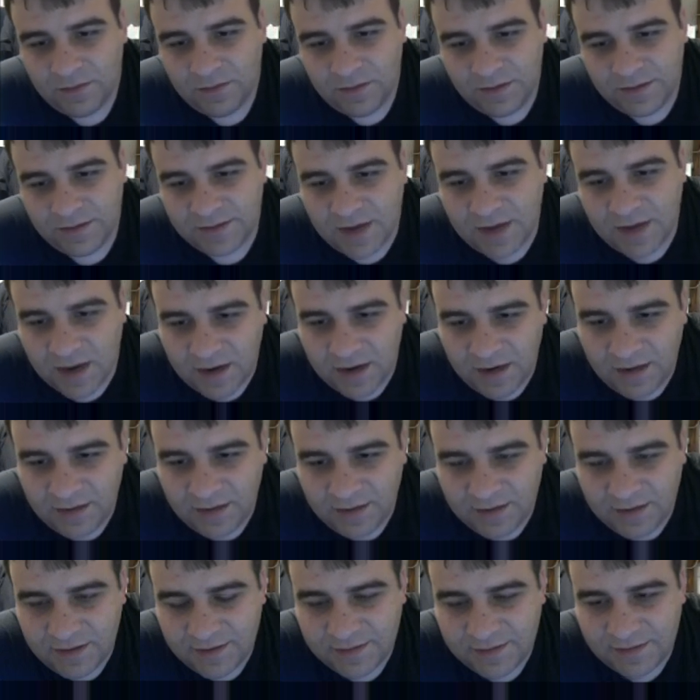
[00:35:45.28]
He's got
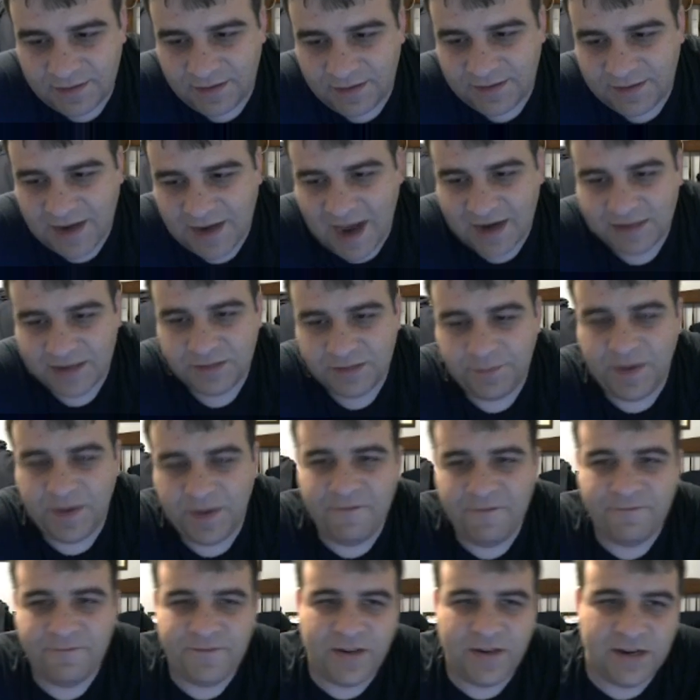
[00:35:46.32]
ignis, attack
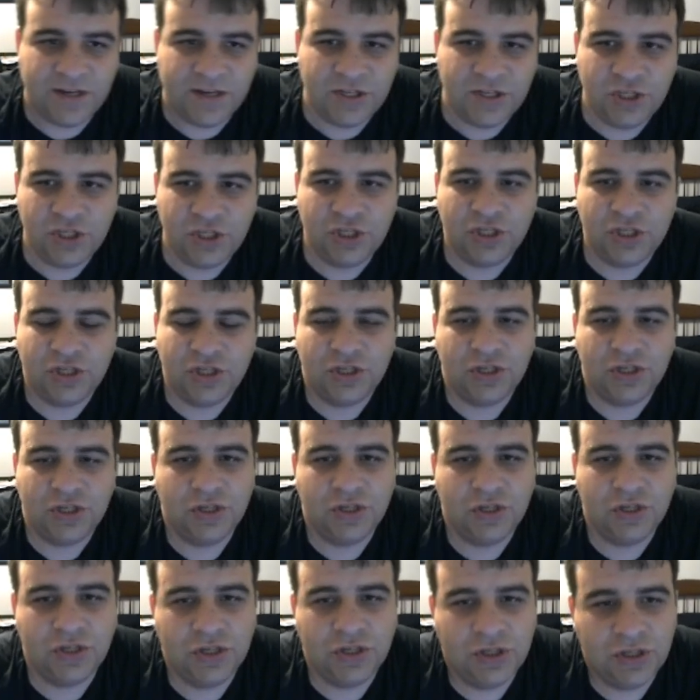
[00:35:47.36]
speed, finish.
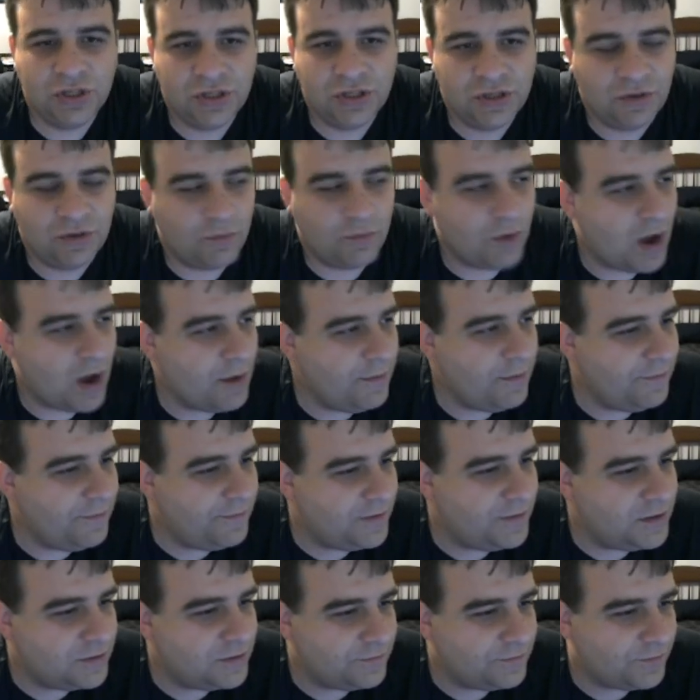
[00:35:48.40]
Did Robin
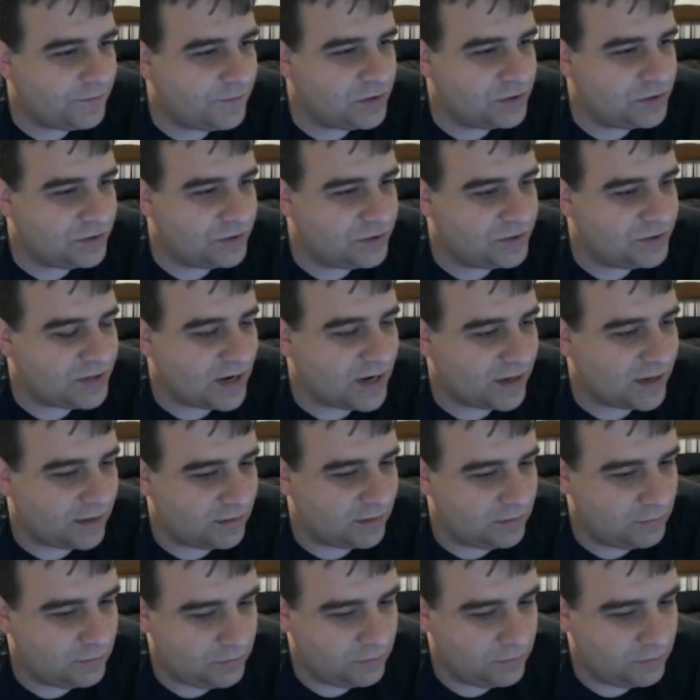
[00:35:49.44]
finish first or second?